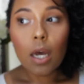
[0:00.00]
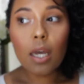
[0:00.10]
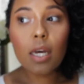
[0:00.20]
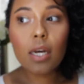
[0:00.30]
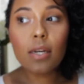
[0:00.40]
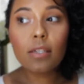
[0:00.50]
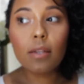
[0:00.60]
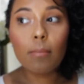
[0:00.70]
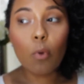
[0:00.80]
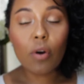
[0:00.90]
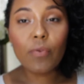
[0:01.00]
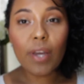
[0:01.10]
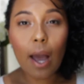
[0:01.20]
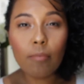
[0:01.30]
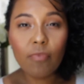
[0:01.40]
is the
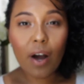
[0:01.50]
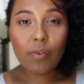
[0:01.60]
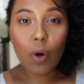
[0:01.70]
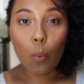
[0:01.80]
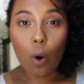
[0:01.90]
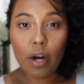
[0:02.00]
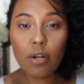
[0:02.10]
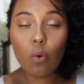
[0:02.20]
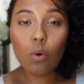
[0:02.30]
Morphe M501